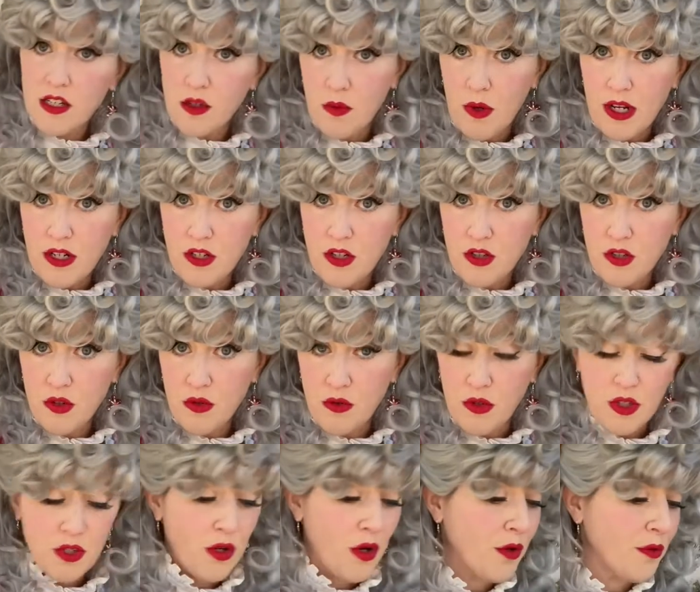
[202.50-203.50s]
went too,
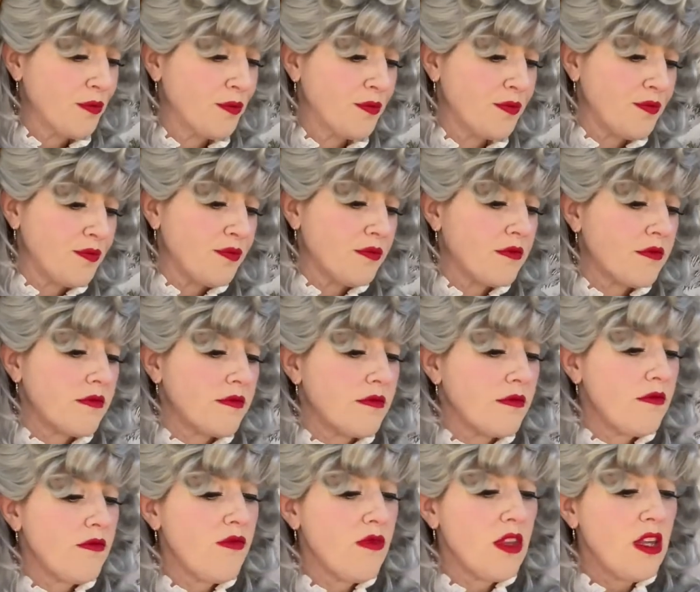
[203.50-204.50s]
you know.
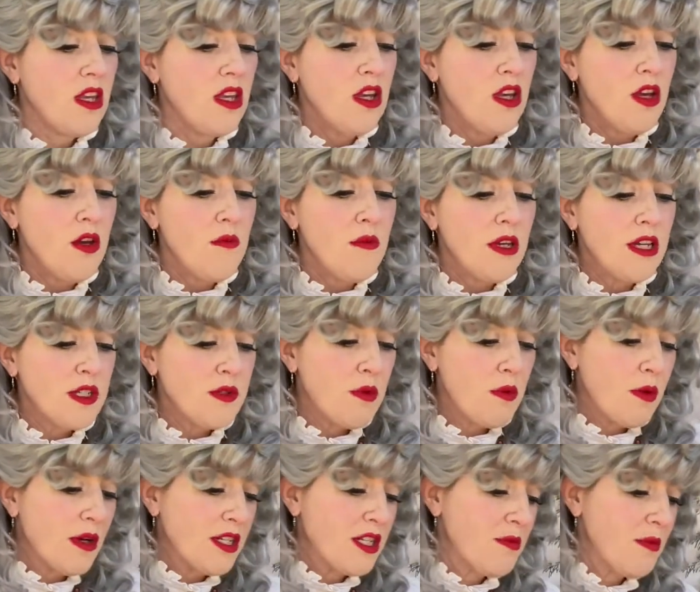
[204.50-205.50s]
Because we
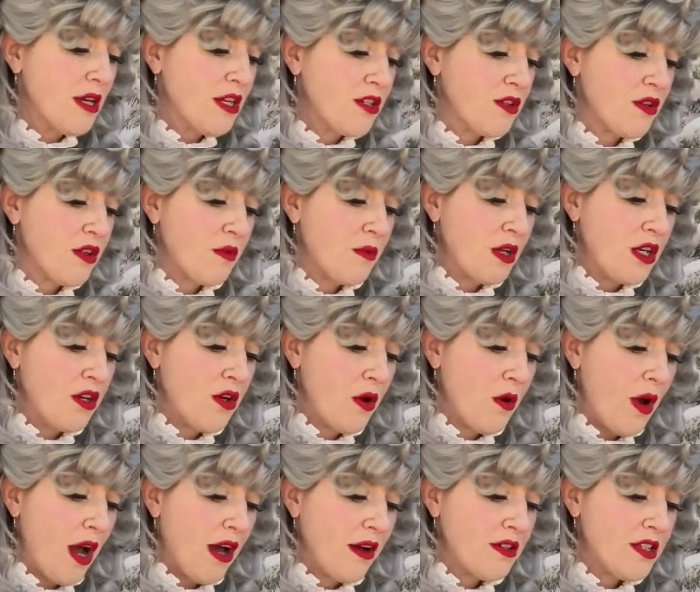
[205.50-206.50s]
want to make sure that we know
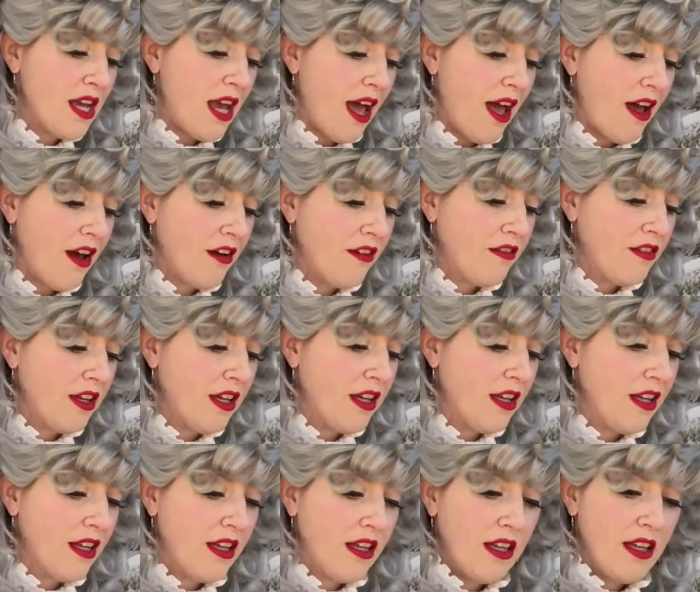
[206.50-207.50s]
how to have
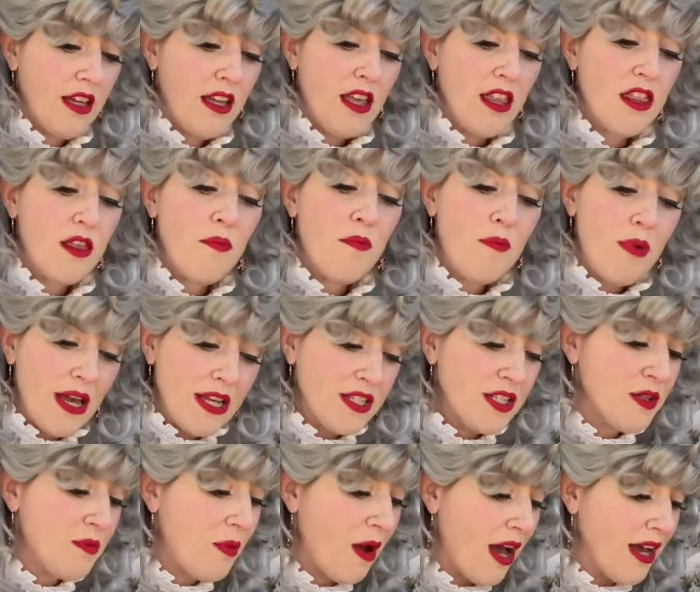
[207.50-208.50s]
the
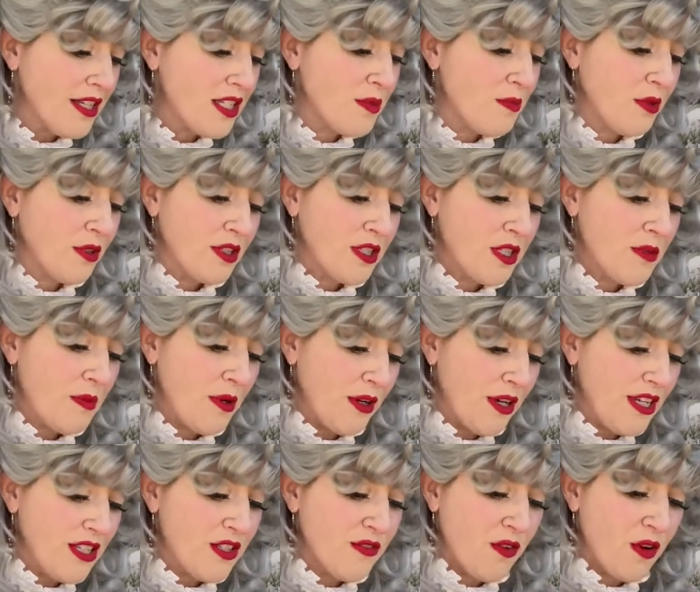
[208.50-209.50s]
best possible
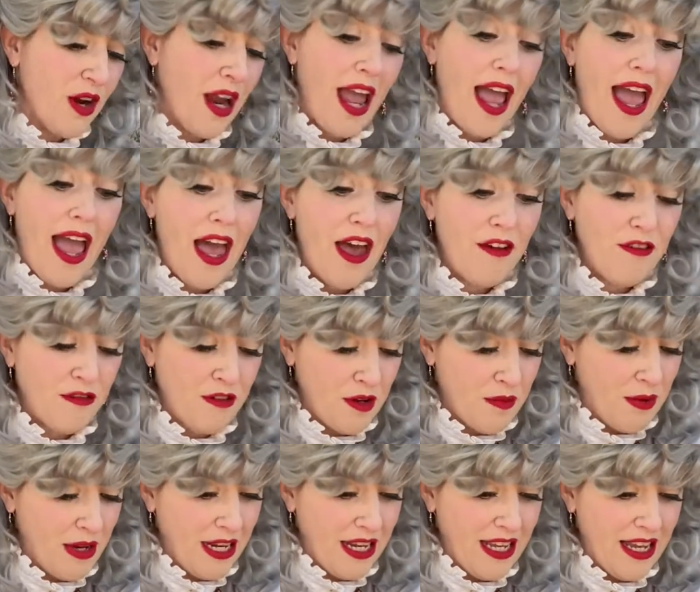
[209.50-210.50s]
experience for
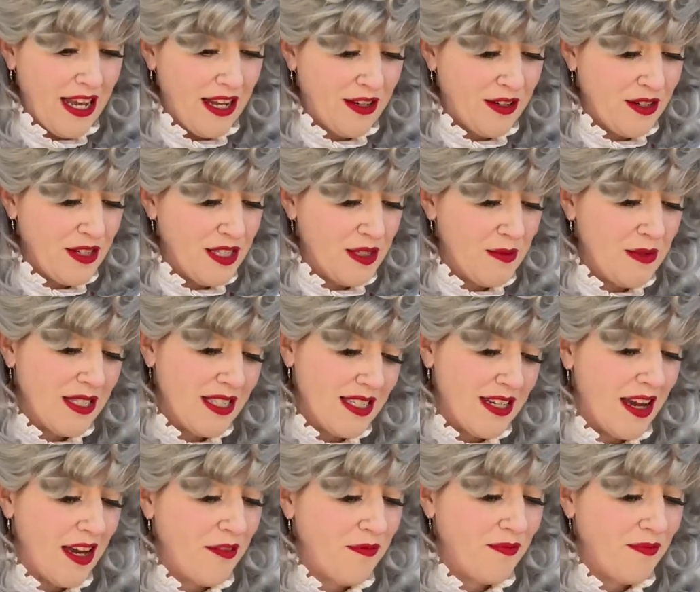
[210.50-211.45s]
everybody at Christmas time.